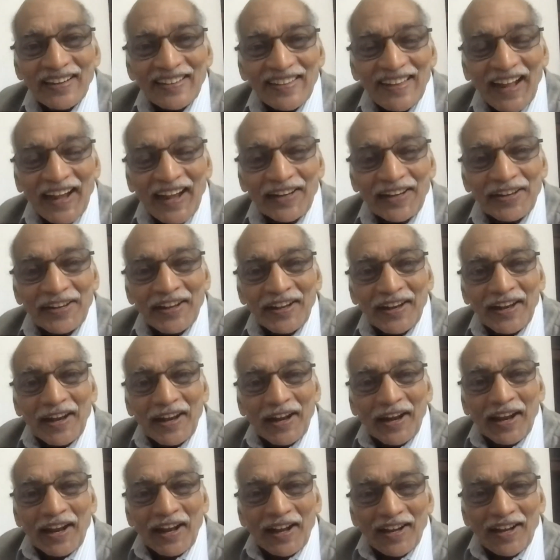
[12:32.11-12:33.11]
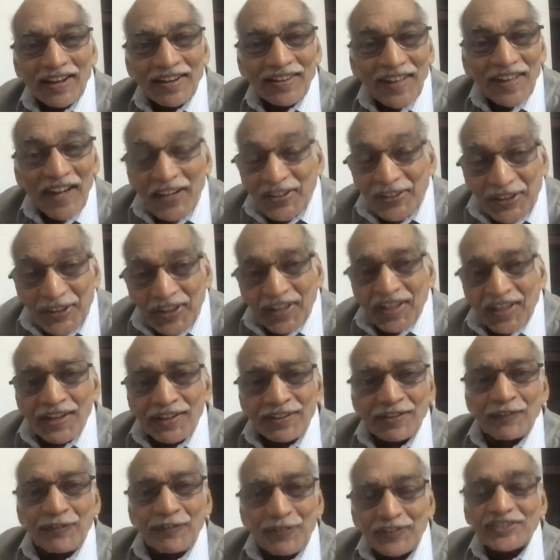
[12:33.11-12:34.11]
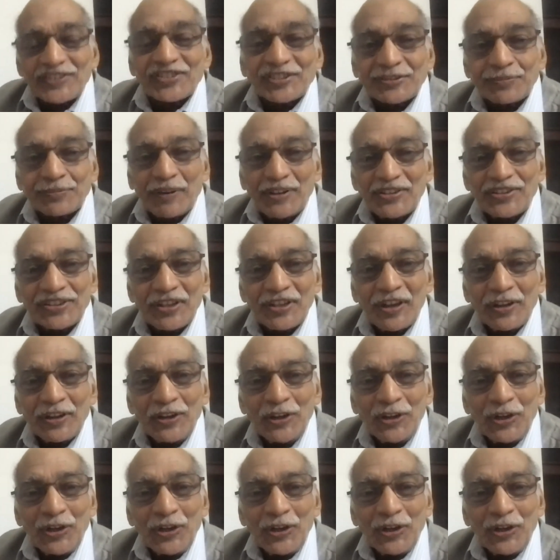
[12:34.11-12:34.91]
That criterion referenced means